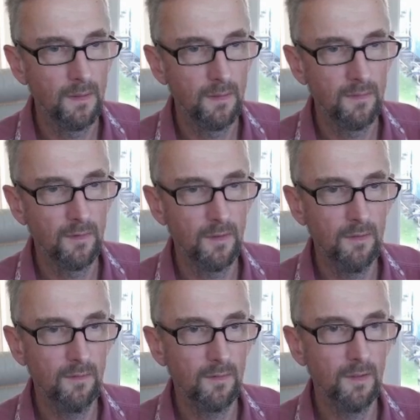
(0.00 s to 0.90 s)
so
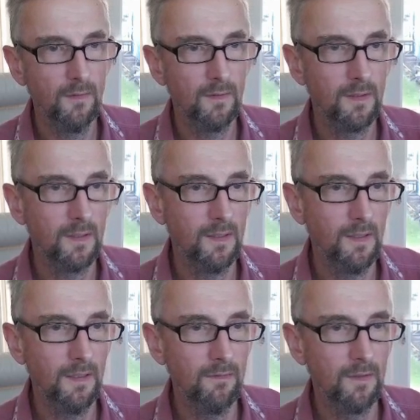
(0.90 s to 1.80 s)
these are
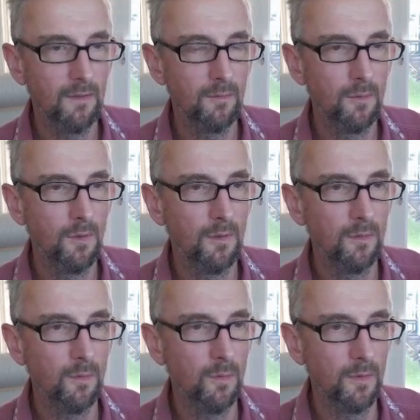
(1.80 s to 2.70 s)
kind of in the wrong
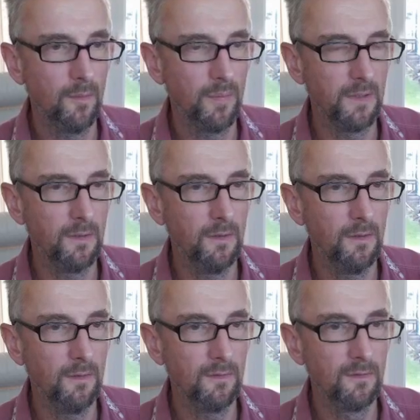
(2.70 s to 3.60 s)
order,
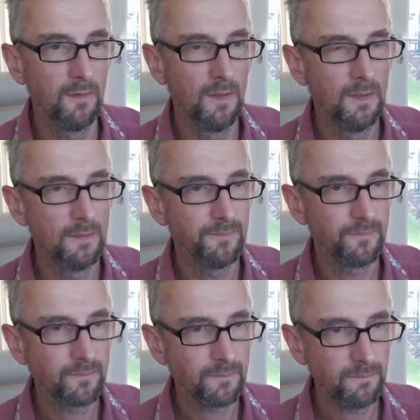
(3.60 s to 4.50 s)
because
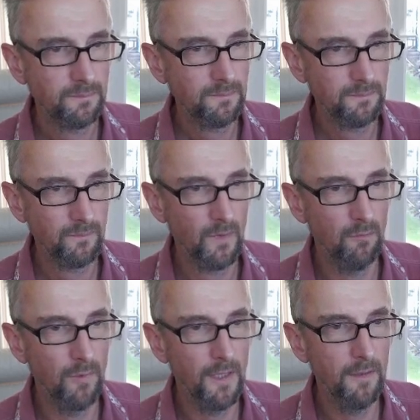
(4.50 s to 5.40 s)

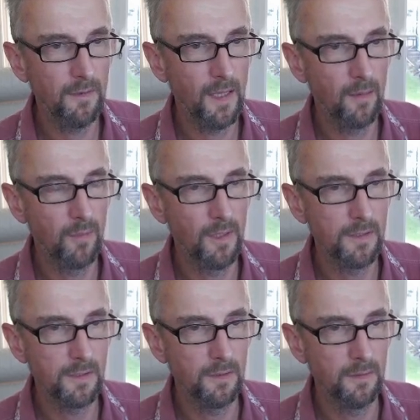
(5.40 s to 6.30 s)
radio
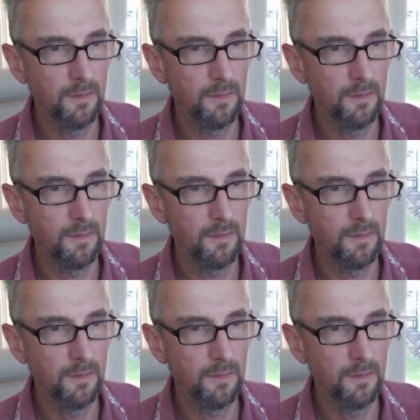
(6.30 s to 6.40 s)
calibration